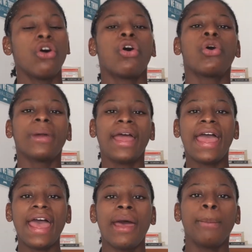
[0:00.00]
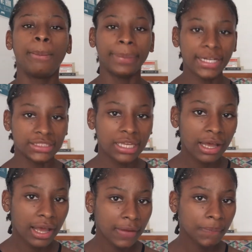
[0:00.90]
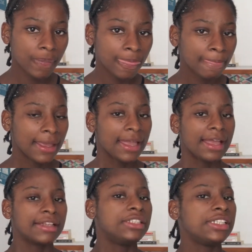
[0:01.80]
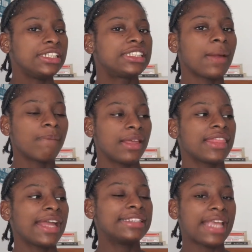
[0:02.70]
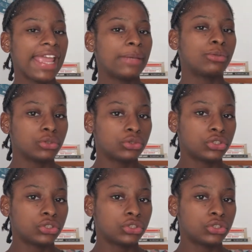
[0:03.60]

or a hair butter. You need something that is able